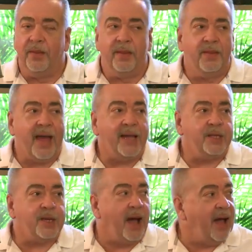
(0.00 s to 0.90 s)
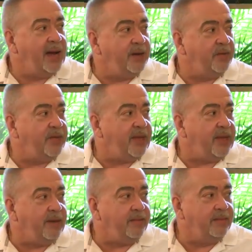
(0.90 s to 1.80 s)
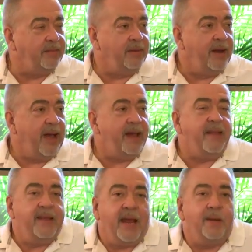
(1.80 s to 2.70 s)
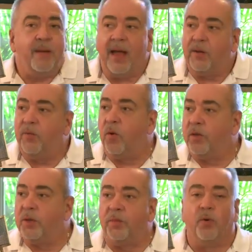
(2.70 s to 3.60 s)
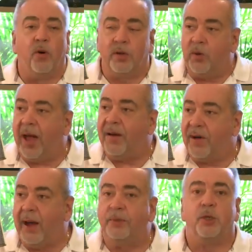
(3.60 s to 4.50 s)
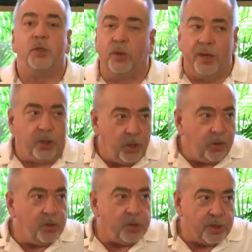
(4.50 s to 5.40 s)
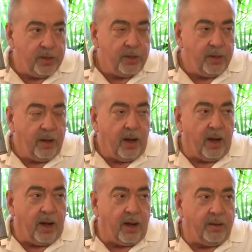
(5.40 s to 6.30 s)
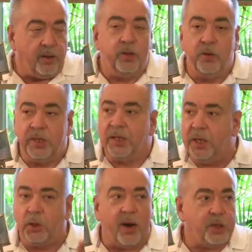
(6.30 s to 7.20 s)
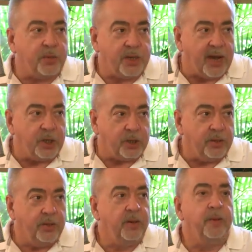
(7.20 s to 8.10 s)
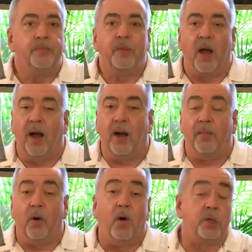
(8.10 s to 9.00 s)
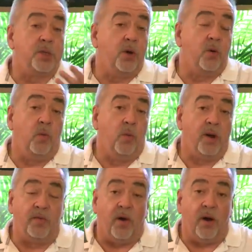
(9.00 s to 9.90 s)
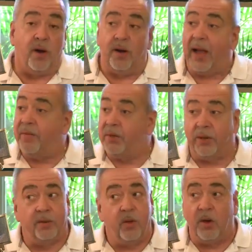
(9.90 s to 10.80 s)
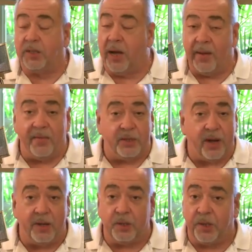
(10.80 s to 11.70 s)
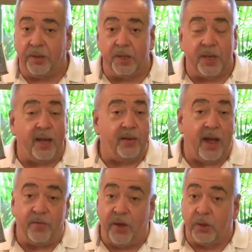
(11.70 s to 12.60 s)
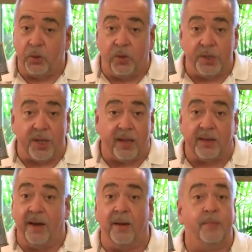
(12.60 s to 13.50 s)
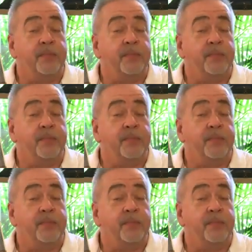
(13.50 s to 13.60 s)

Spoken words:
that's kind of and then getting back and forth to the port, you have options. You can use Disney Transportation. Also, one of our longtime advertisers on the site, fltours.com.